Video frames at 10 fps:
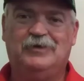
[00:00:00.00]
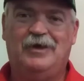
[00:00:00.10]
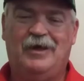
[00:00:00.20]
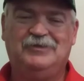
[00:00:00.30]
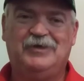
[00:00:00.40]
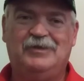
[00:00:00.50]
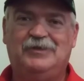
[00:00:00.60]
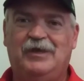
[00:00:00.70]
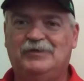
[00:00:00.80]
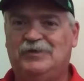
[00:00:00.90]
I, I just had to
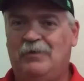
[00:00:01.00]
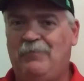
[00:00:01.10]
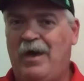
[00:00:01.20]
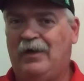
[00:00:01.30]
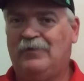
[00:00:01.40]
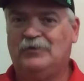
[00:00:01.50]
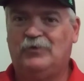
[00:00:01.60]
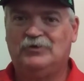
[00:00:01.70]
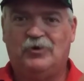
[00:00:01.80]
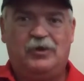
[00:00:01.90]
take a step back, and that's
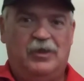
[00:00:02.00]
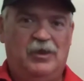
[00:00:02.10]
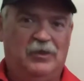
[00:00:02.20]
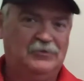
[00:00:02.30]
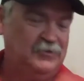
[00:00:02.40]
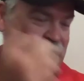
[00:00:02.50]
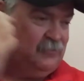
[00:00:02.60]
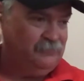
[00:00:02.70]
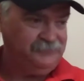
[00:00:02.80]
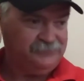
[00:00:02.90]
when I started getting into
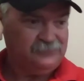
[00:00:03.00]
the